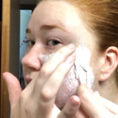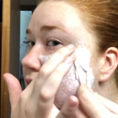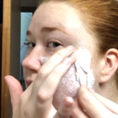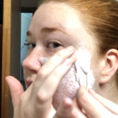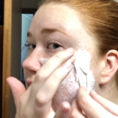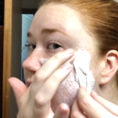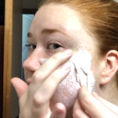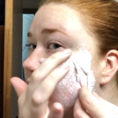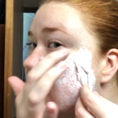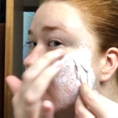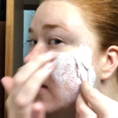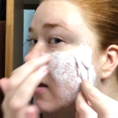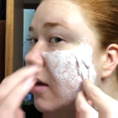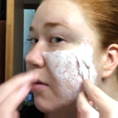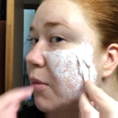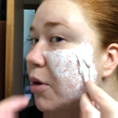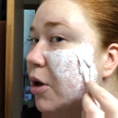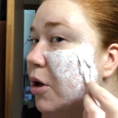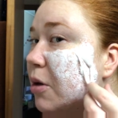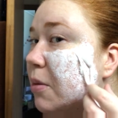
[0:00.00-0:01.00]

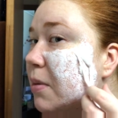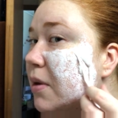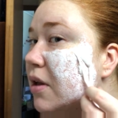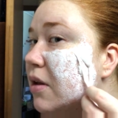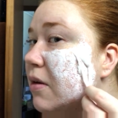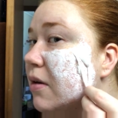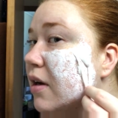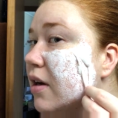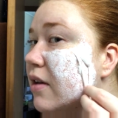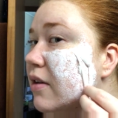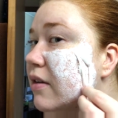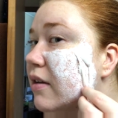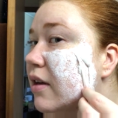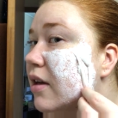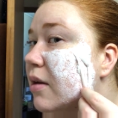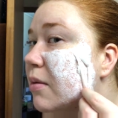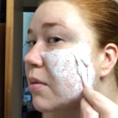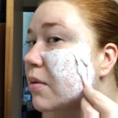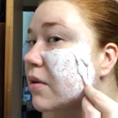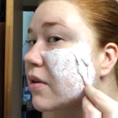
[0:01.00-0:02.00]
I'm hoping you guys are
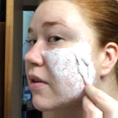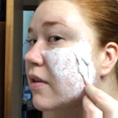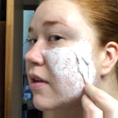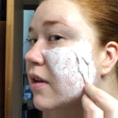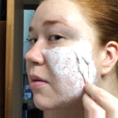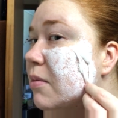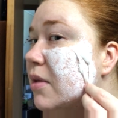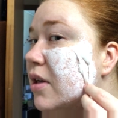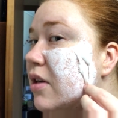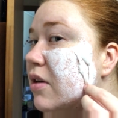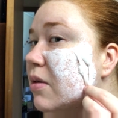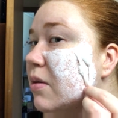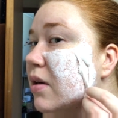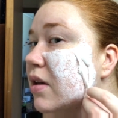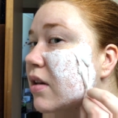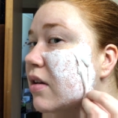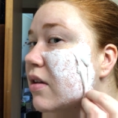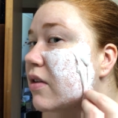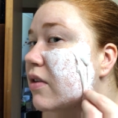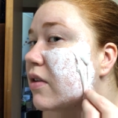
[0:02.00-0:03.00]
able to see me
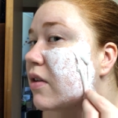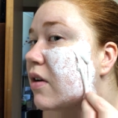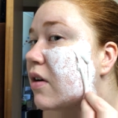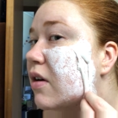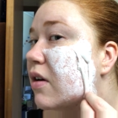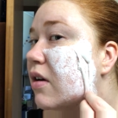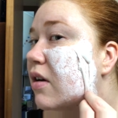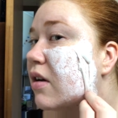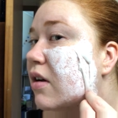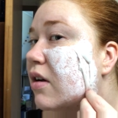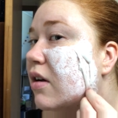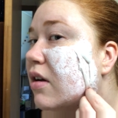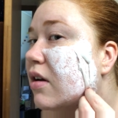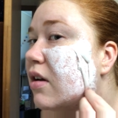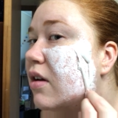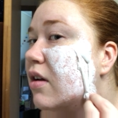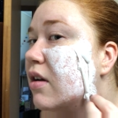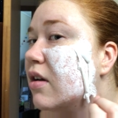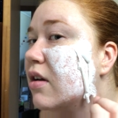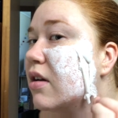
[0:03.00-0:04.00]
doing this
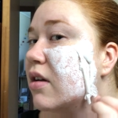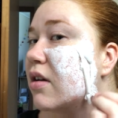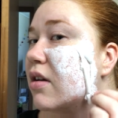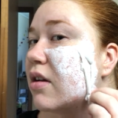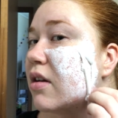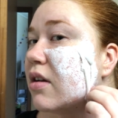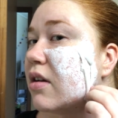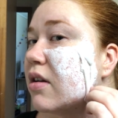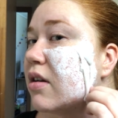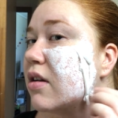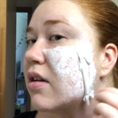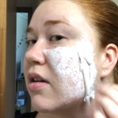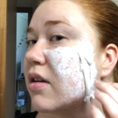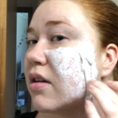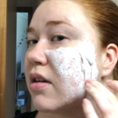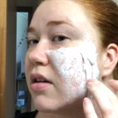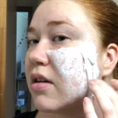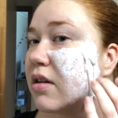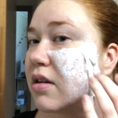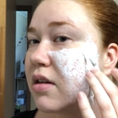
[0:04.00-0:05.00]

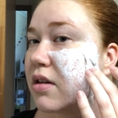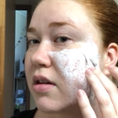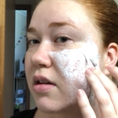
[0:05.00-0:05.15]
though.